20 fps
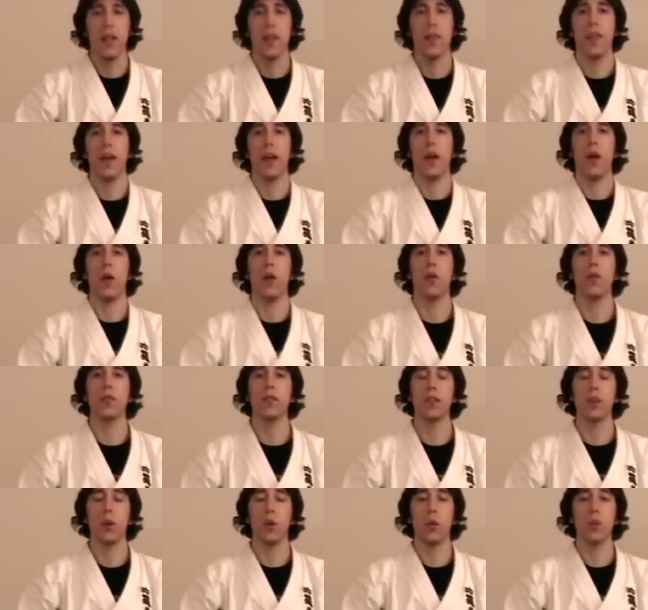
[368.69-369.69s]
that all of
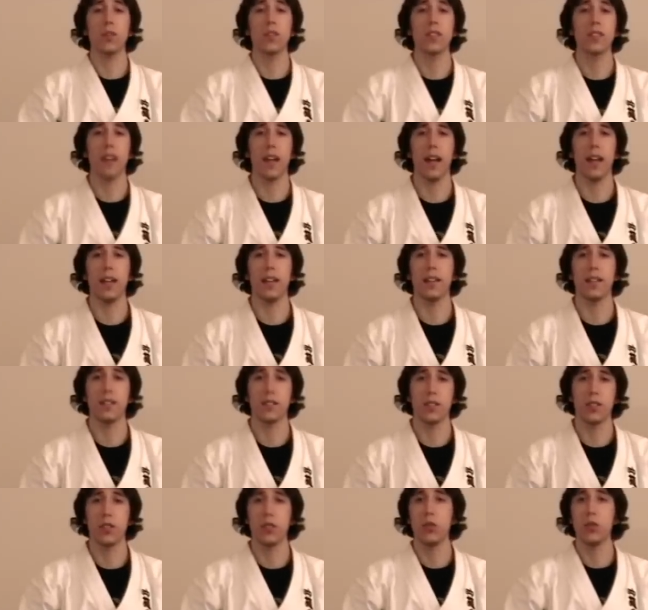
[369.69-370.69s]
the old
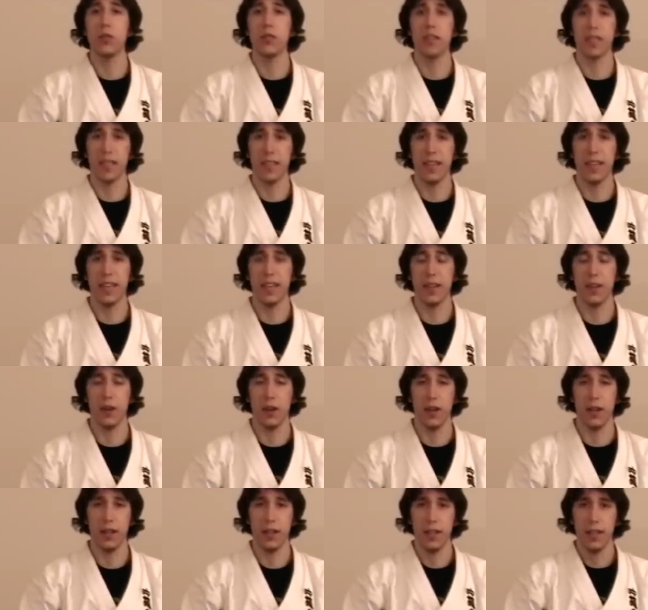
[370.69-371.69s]
stylists used to key in
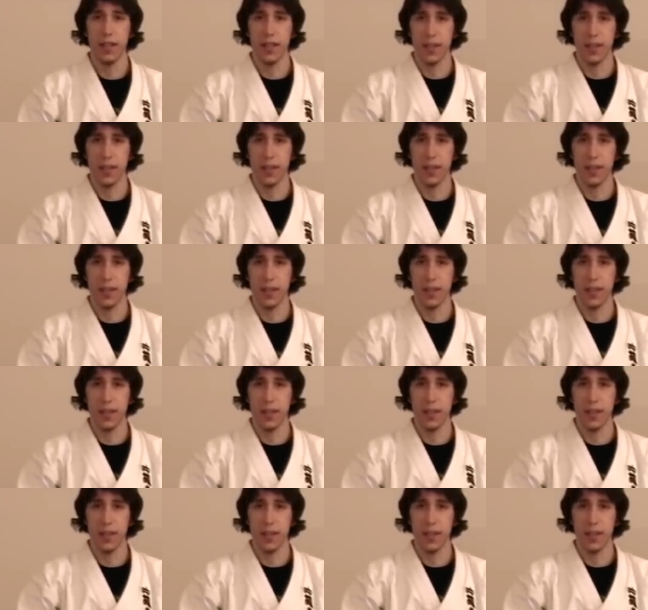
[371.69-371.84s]
on